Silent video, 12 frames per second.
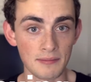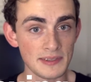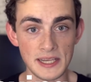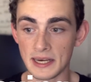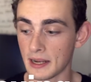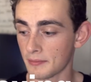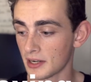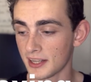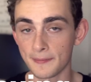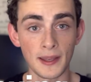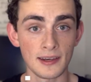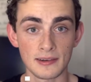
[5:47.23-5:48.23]
I'm saying I'm going to
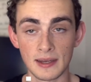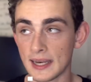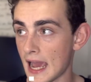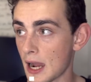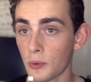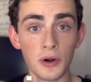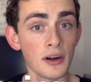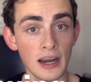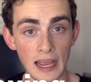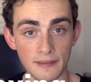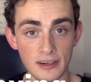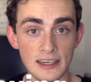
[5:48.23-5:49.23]
spend an hour
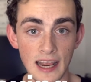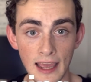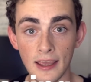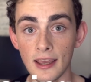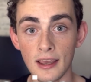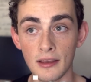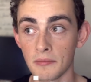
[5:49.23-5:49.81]
every day,